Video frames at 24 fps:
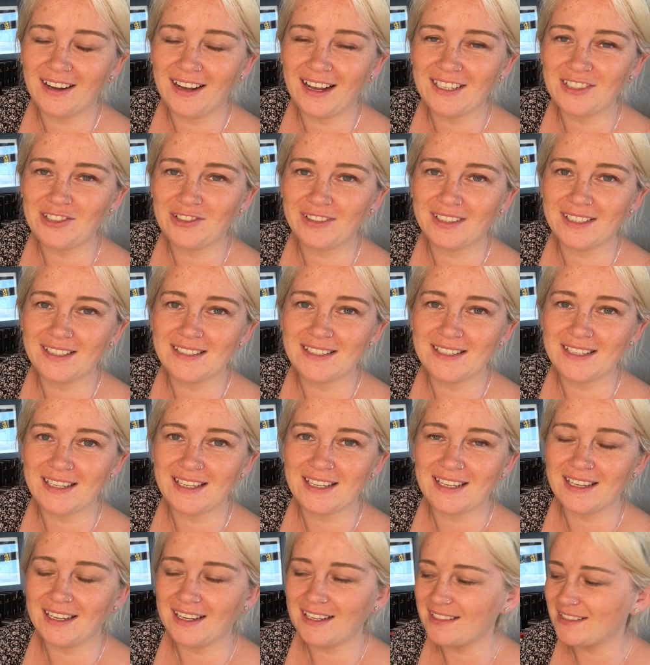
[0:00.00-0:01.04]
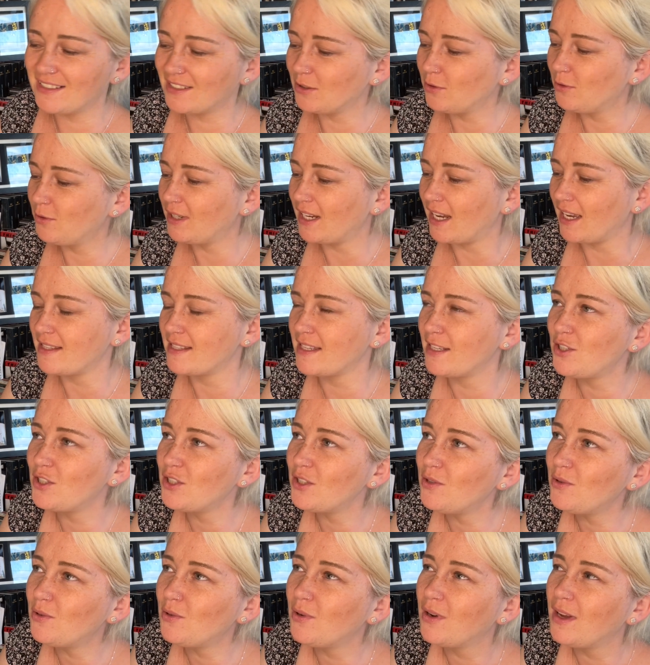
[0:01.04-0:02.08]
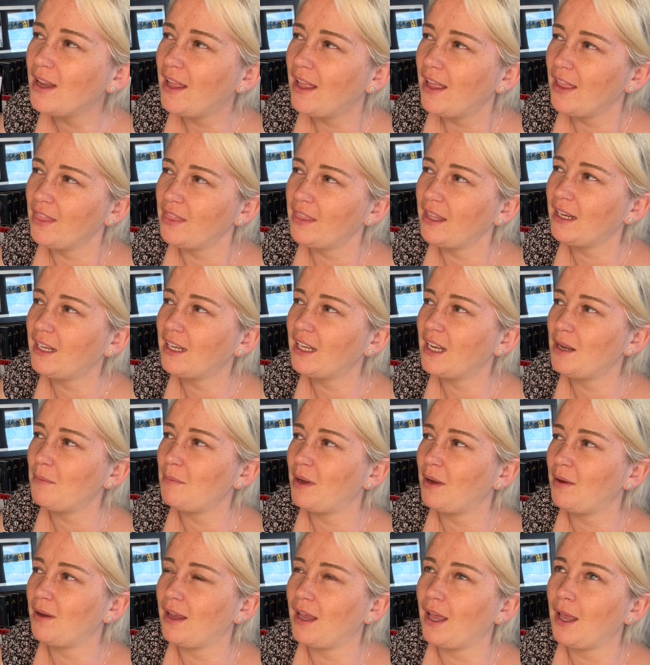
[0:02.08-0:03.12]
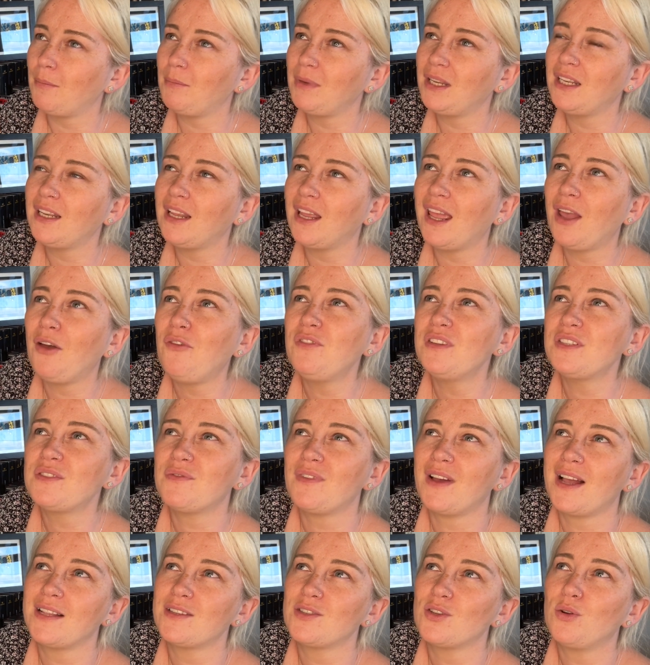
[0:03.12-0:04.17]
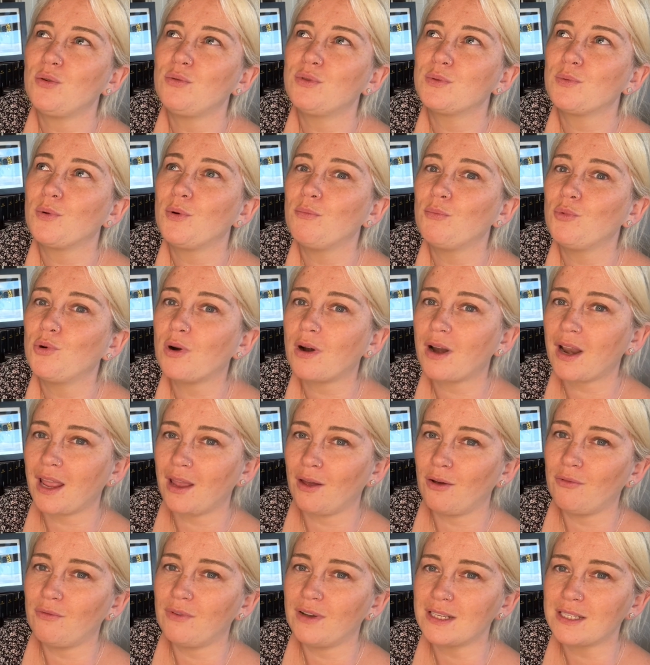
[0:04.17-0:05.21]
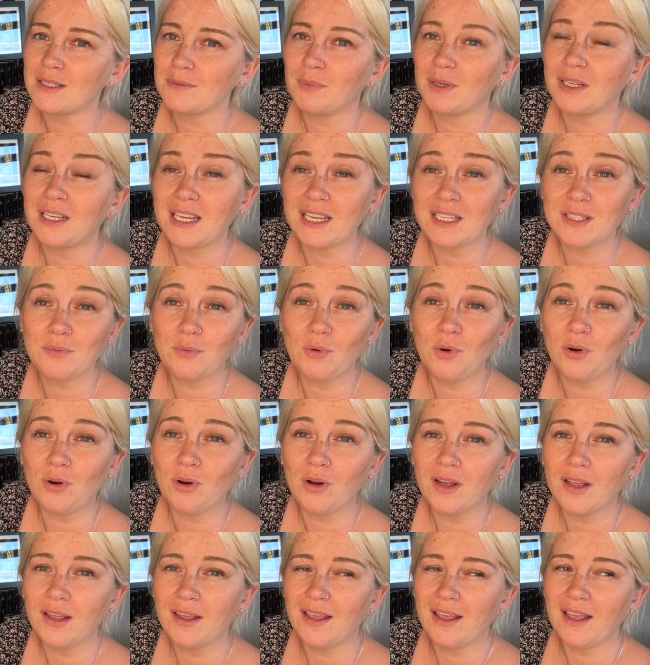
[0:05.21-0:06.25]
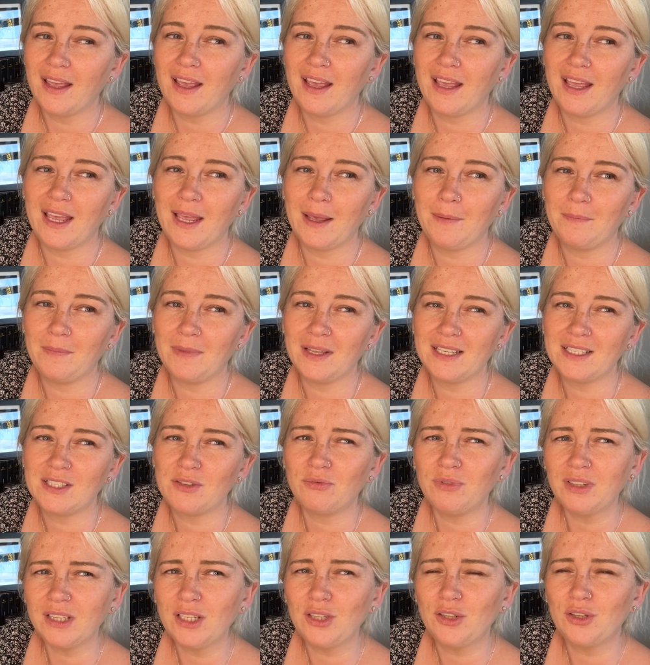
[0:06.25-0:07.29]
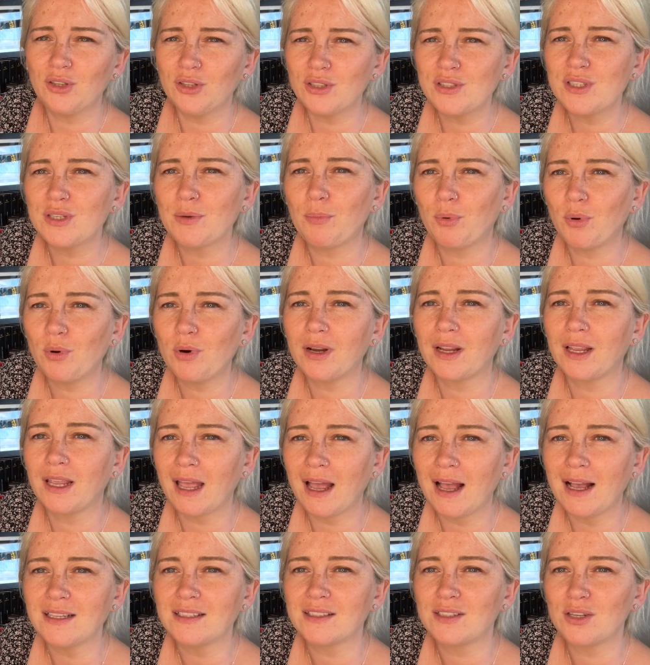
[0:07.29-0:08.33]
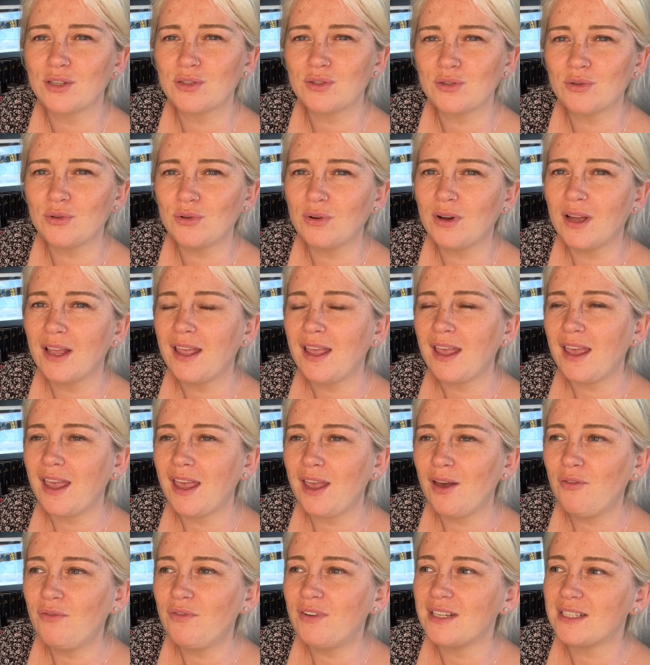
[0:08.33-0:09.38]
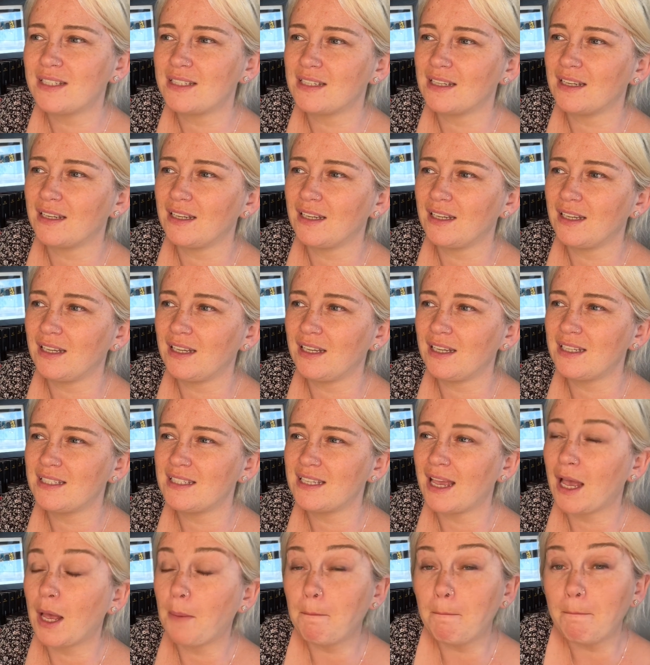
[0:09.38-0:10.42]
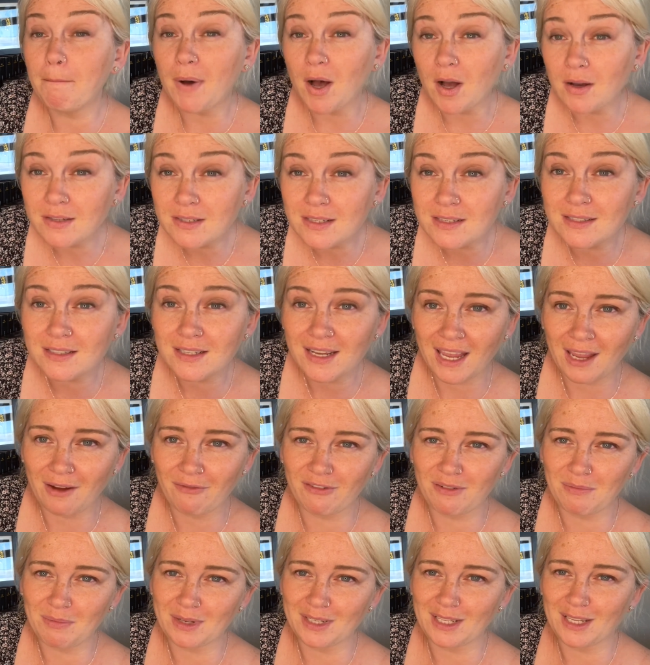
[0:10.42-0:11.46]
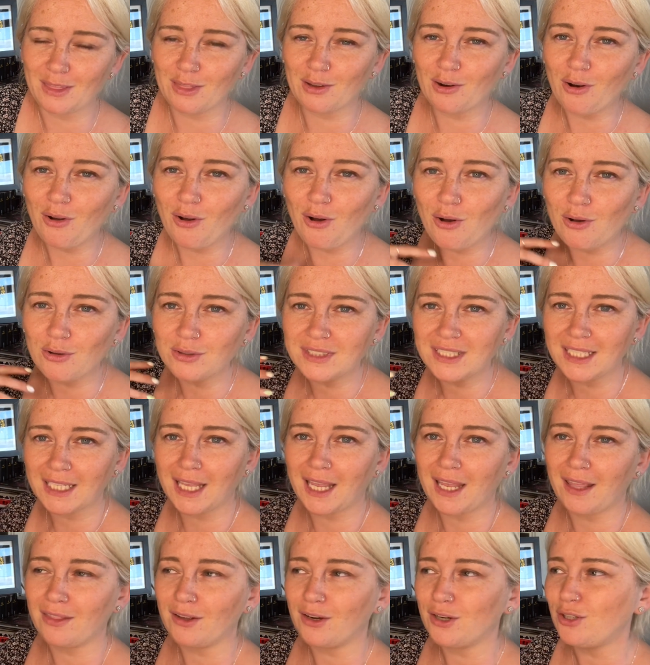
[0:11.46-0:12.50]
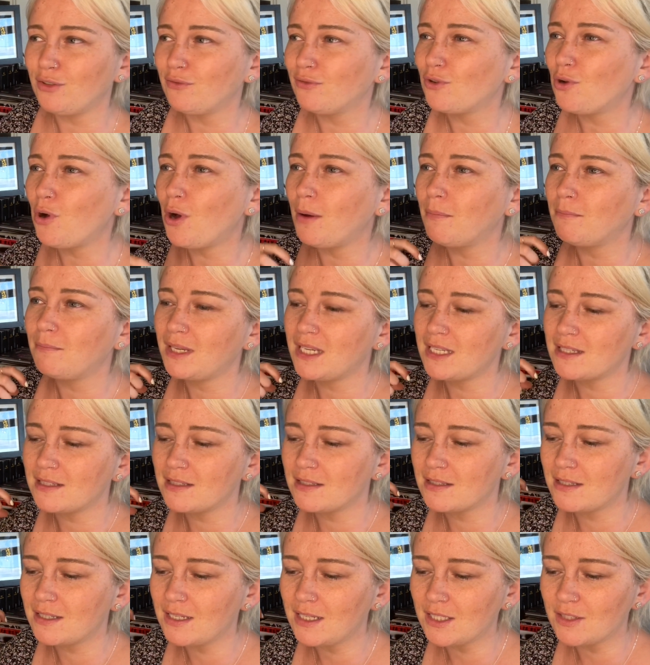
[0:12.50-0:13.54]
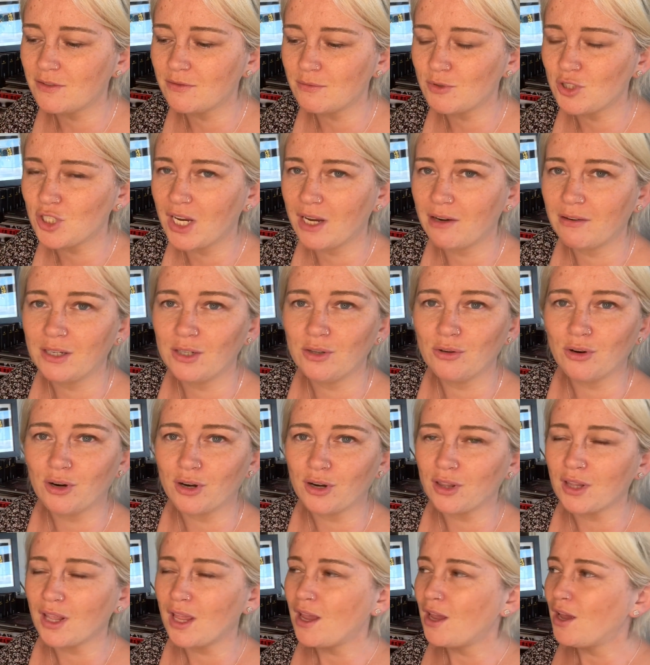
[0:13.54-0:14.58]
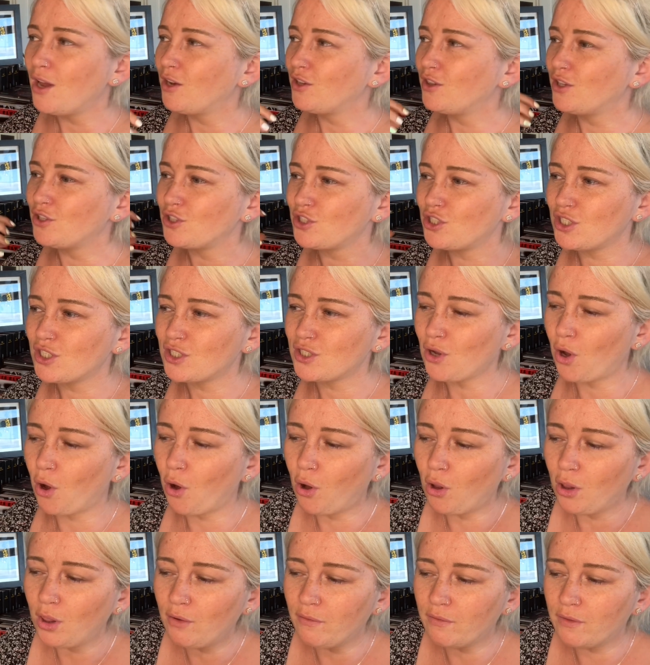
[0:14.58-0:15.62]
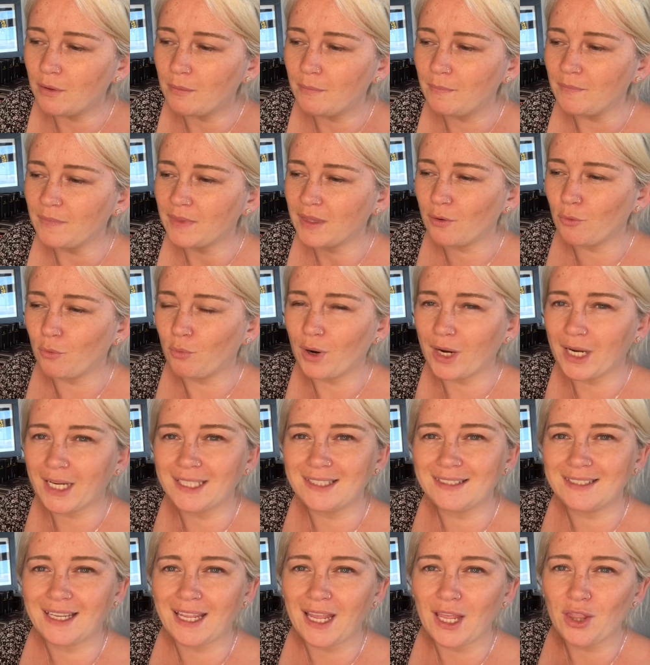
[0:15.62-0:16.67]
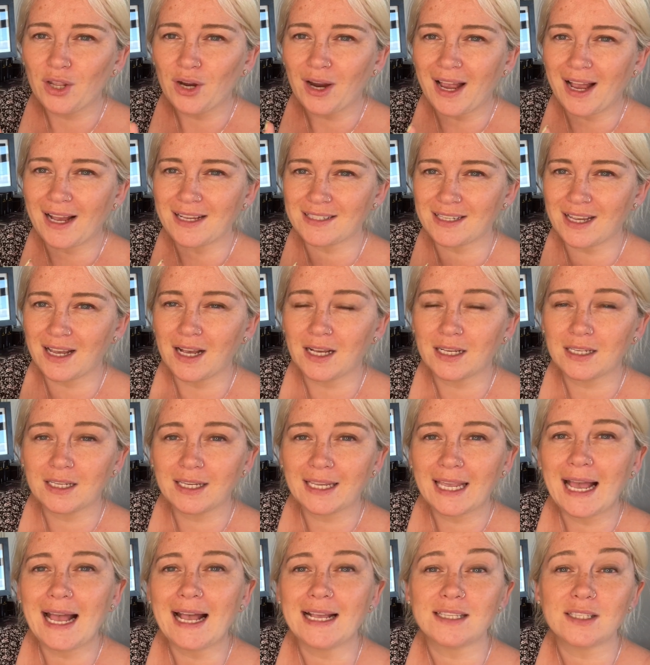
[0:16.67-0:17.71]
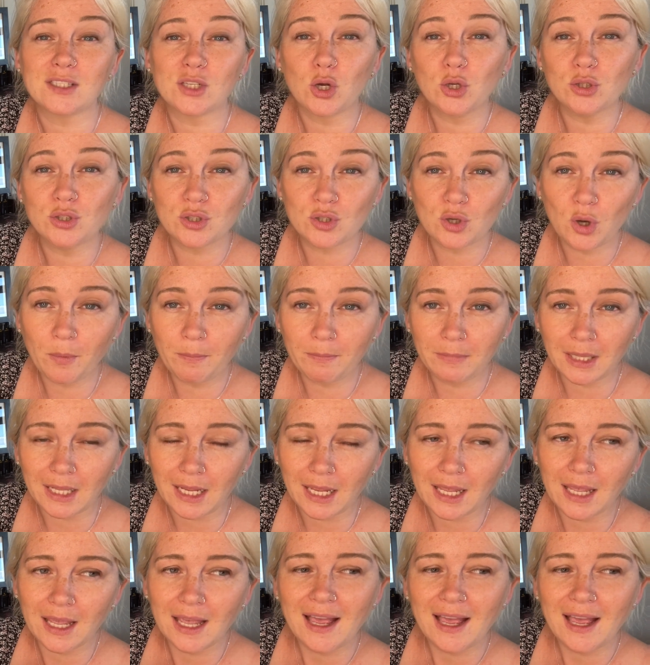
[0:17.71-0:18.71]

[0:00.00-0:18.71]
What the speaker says: As you can see, it's glorious. And you know, thinking about it, I mean, Elvis fans always want more Elvis, but guess what? It's a really good supporting cast. So Elvis is amongst everybody. They're all together. You've got amazing scenes from Sherry North. There's just all of them working together as a cast ensemble.